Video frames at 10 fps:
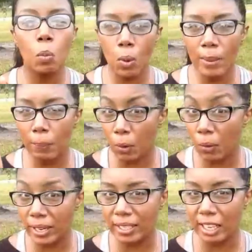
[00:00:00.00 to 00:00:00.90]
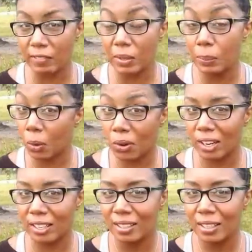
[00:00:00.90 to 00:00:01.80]
At one point, Kevin
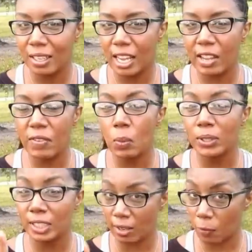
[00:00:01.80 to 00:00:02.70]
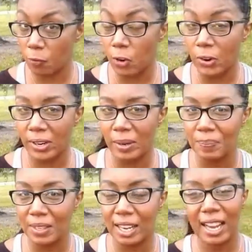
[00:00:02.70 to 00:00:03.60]
Moore even was on a forum.